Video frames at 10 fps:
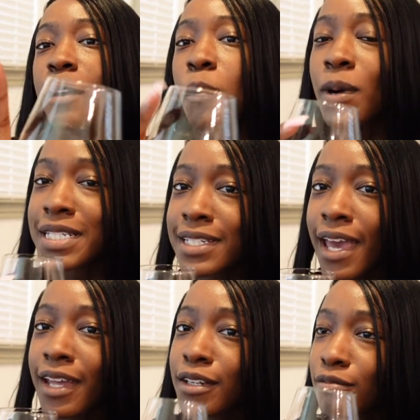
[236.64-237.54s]
Once
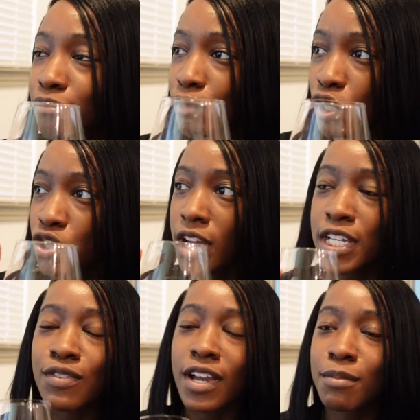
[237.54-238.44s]
again,
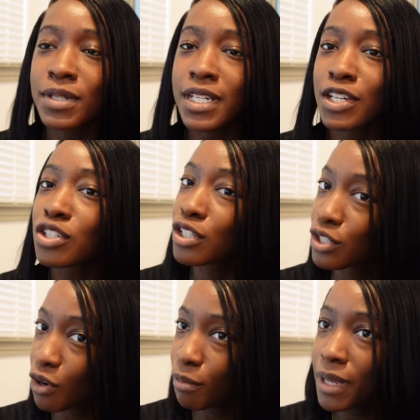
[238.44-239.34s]
Drea's recommendations
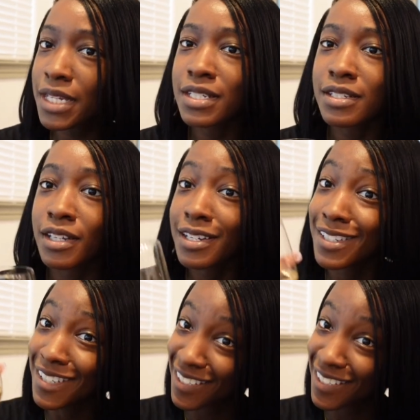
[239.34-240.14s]
don't miss because